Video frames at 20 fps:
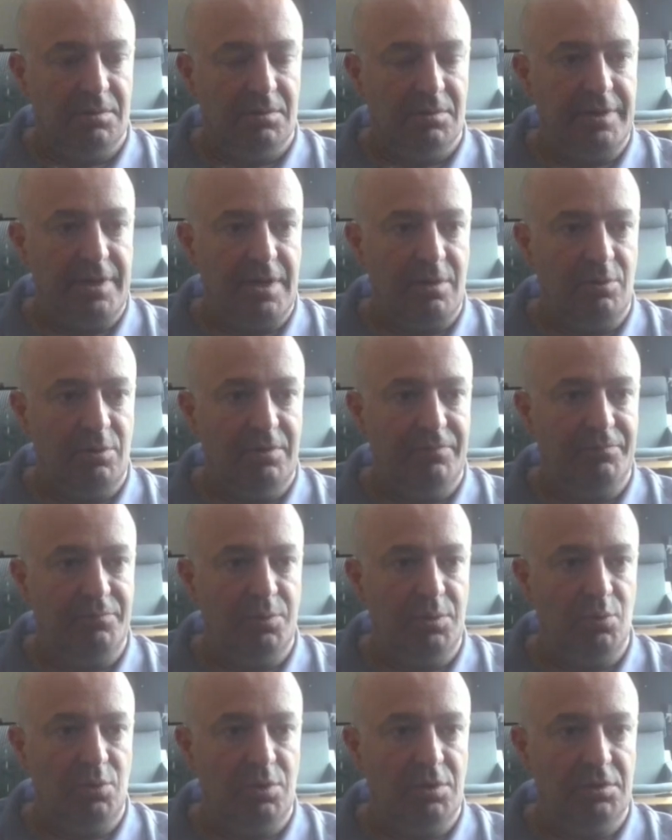Now, if
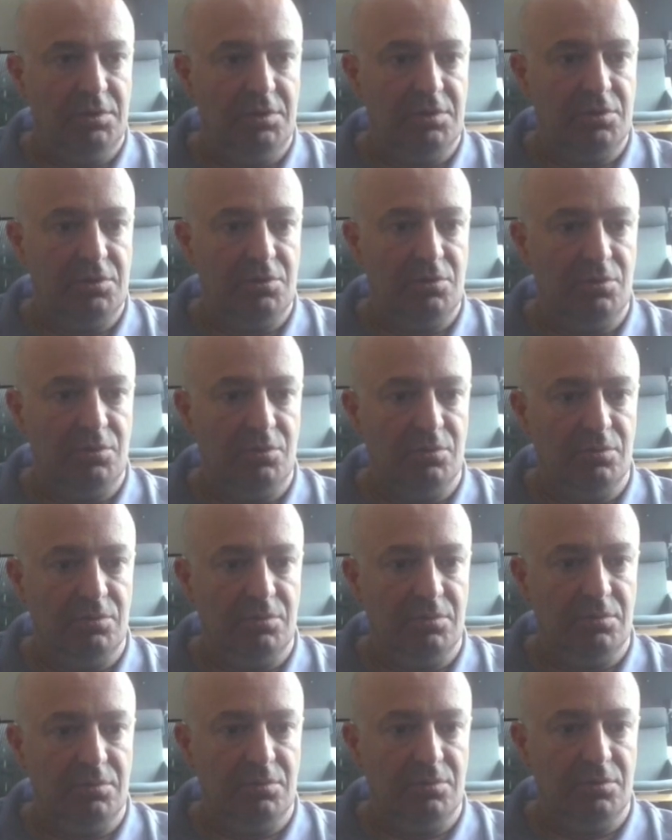we wanted to
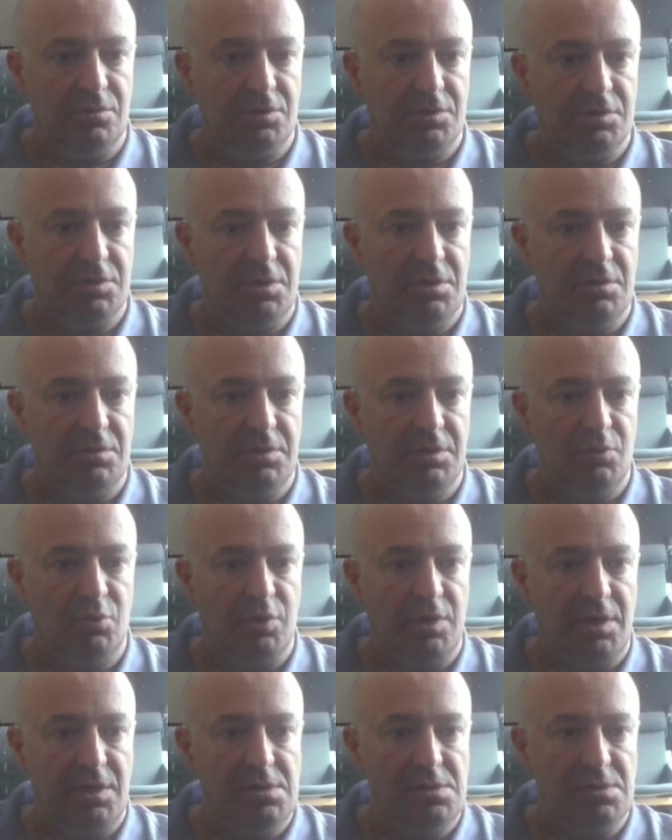still
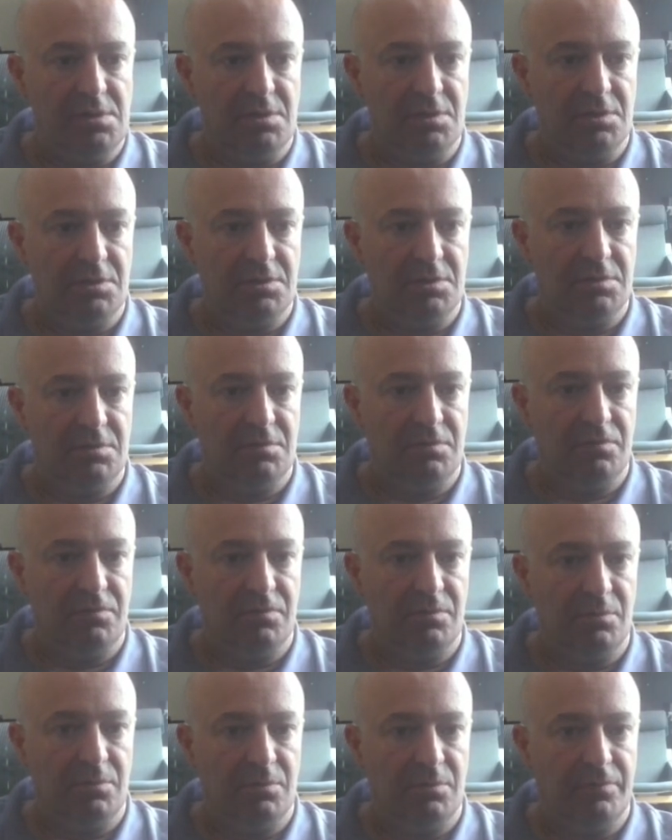rewrite this
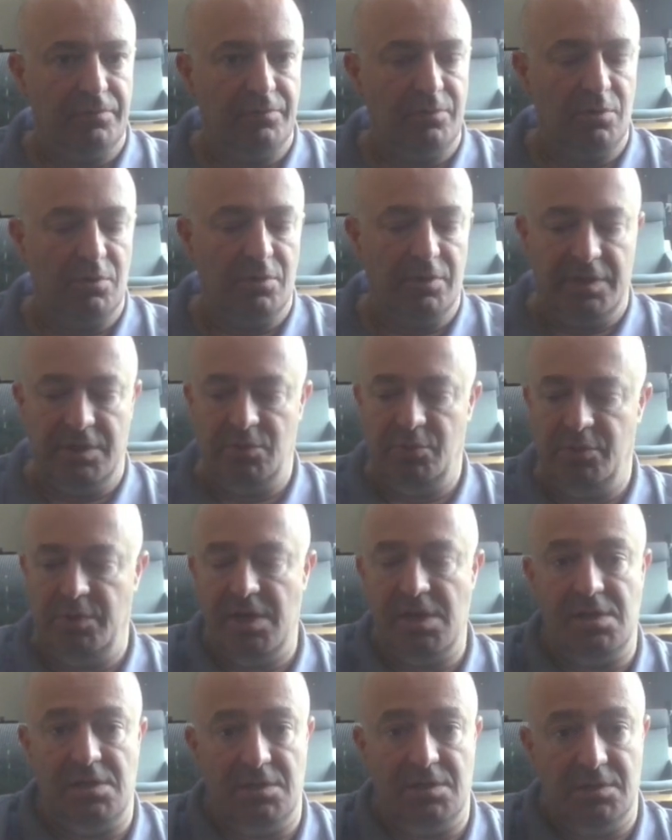for
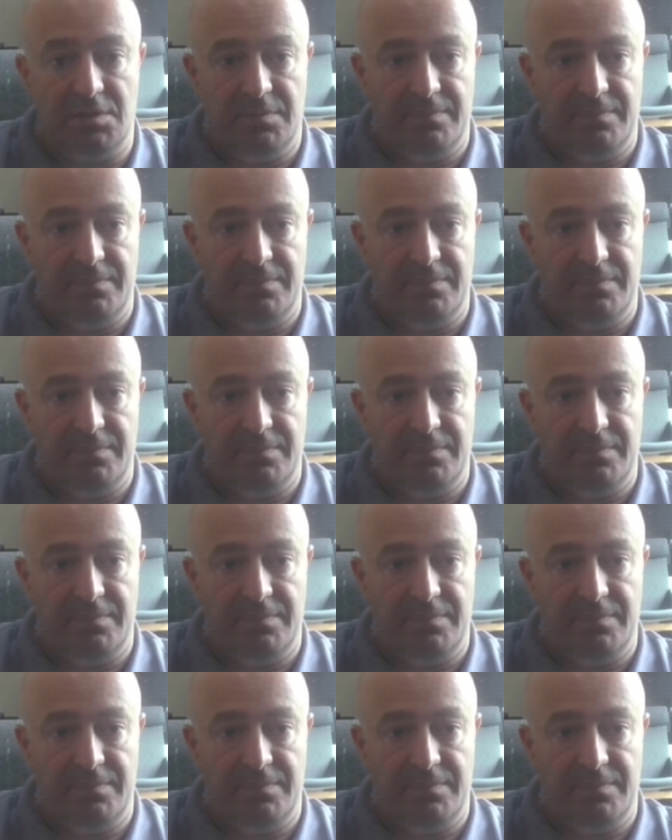array,